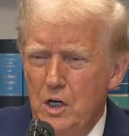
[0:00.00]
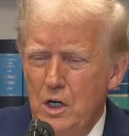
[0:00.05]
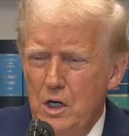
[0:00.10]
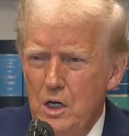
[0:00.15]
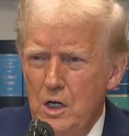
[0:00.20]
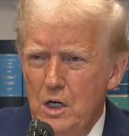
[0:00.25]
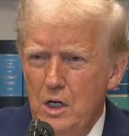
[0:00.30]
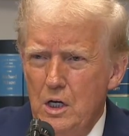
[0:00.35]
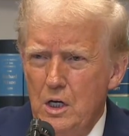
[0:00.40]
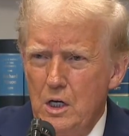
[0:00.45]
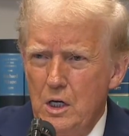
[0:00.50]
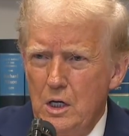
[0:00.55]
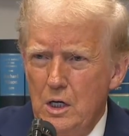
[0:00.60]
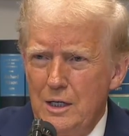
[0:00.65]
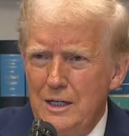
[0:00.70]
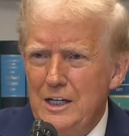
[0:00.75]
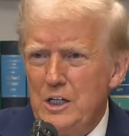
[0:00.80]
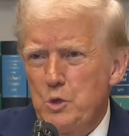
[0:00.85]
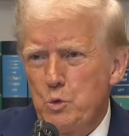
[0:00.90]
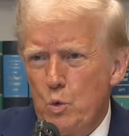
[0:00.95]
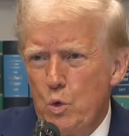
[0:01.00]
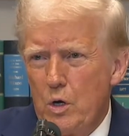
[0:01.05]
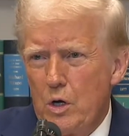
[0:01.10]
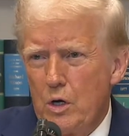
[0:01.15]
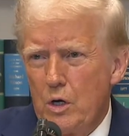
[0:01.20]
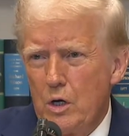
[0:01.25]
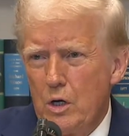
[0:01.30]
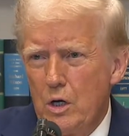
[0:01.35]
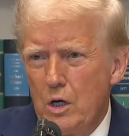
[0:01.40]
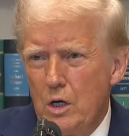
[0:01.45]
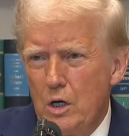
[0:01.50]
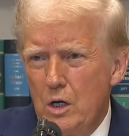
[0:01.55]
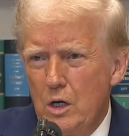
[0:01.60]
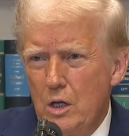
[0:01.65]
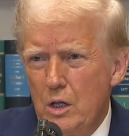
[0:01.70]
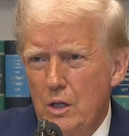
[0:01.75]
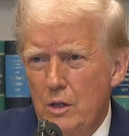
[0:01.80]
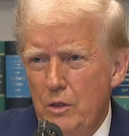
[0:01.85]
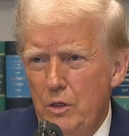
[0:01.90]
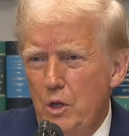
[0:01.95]
the Trump administration
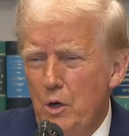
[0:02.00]
came with